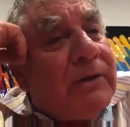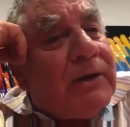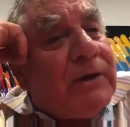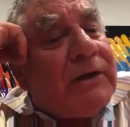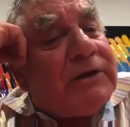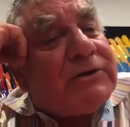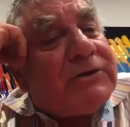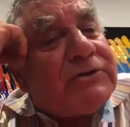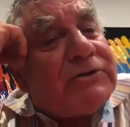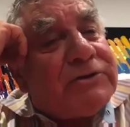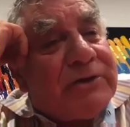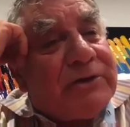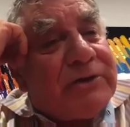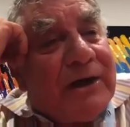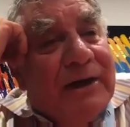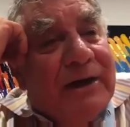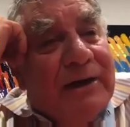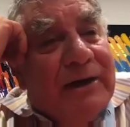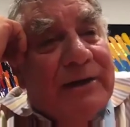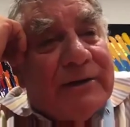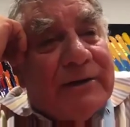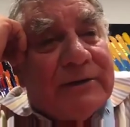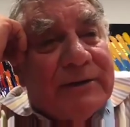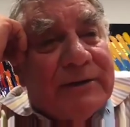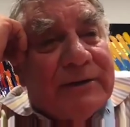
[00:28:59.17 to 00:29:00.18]
in
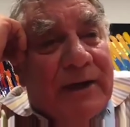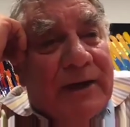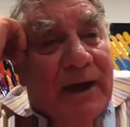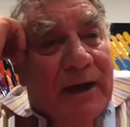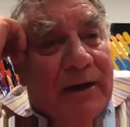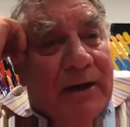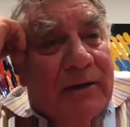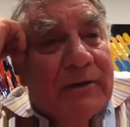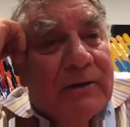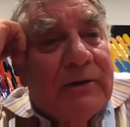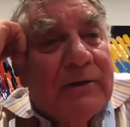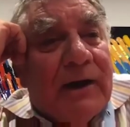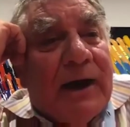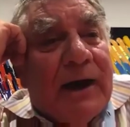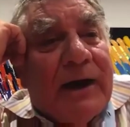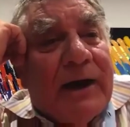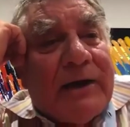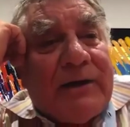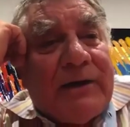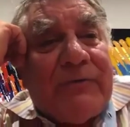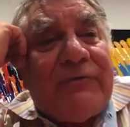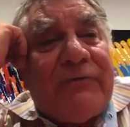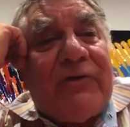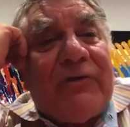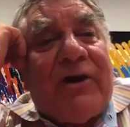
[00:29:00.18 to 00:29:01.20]
Australia now,
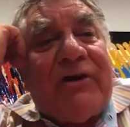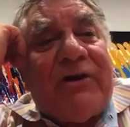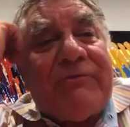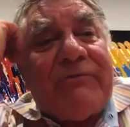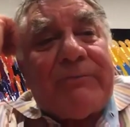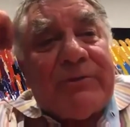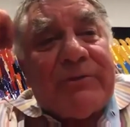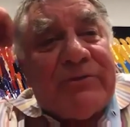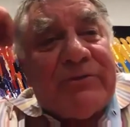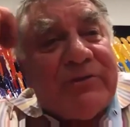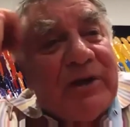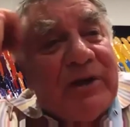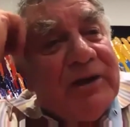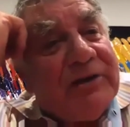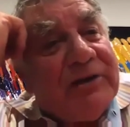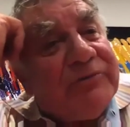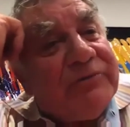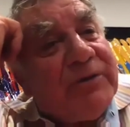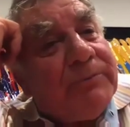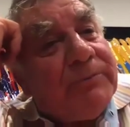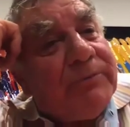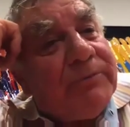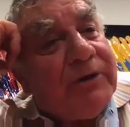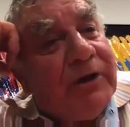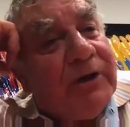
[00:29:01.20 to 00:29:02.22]
85% of
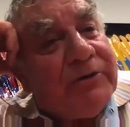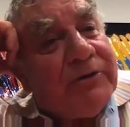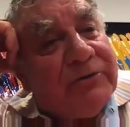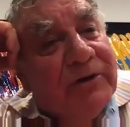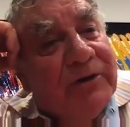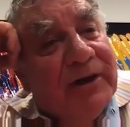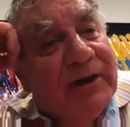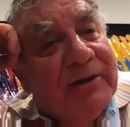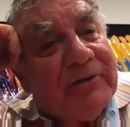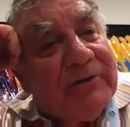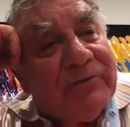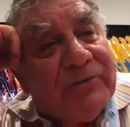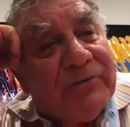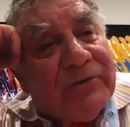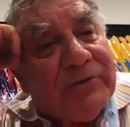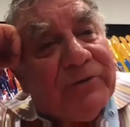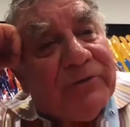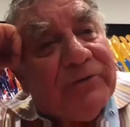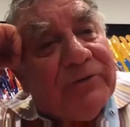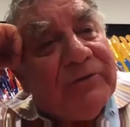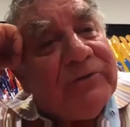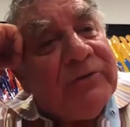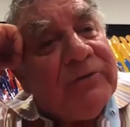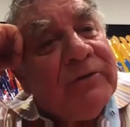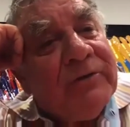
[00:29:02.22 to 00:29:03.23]
embryo
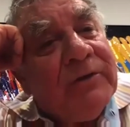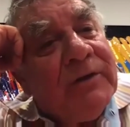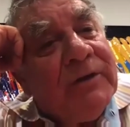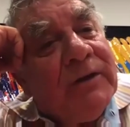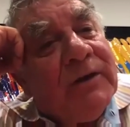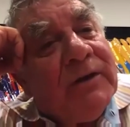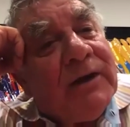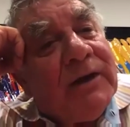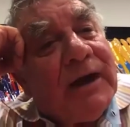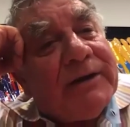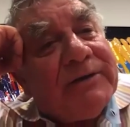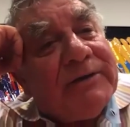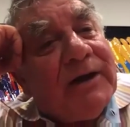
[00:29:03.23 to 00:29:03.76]
transfers are